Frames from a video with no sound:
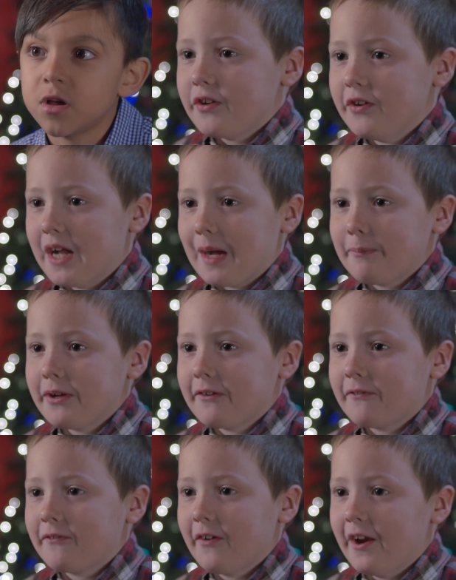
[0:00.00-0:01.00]
Do not be
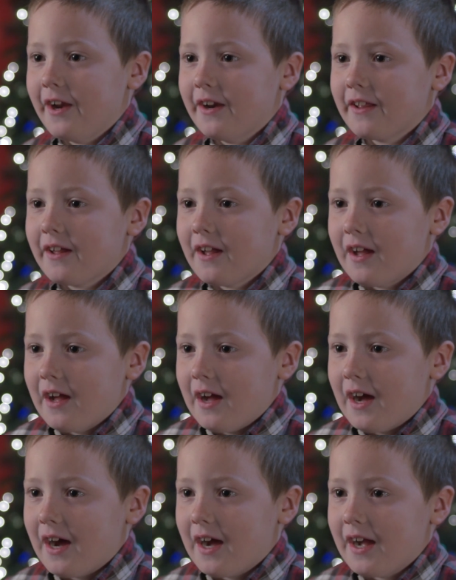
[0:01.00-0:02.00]
afraid.
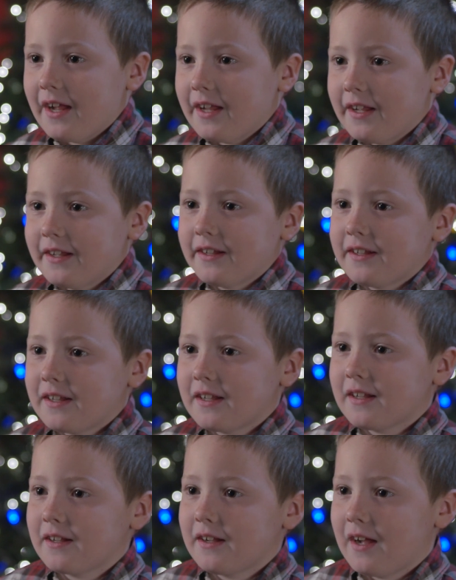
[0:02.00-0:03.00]
I
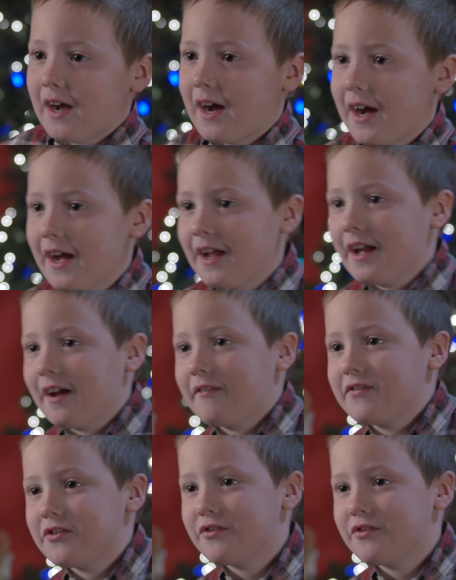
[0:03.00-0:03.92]
have to